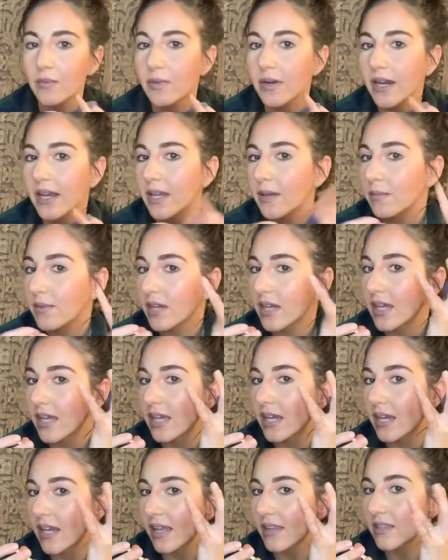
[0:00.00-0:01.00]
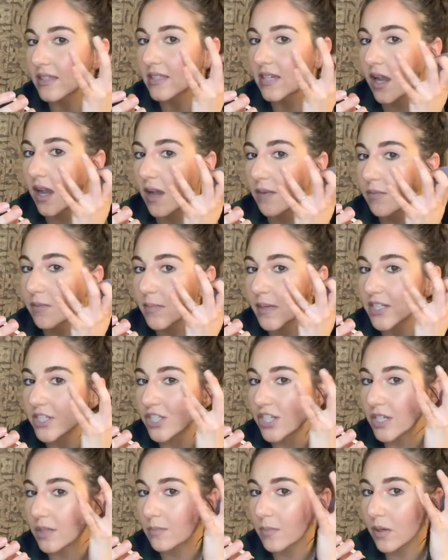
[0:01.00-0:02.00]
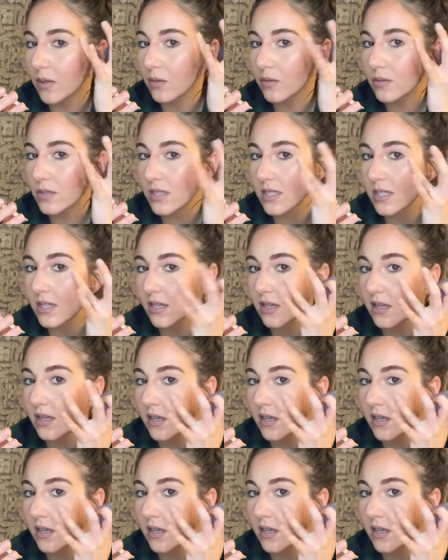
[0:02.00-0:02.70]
but I am gonna hit it at the top of my cheekbones.